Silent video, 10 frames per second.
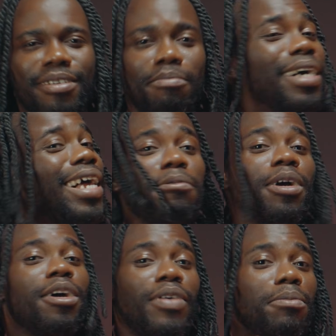My light
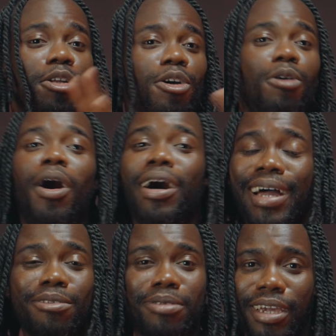went off. I'm gonna go on.
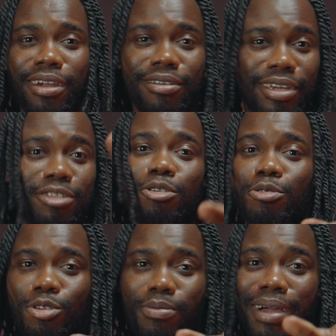I don't care. It's
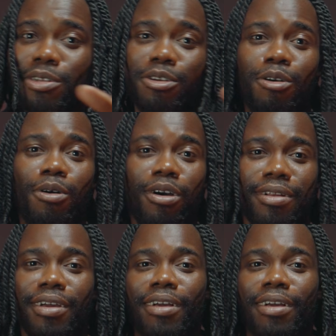YouTube. I'm gonna go on.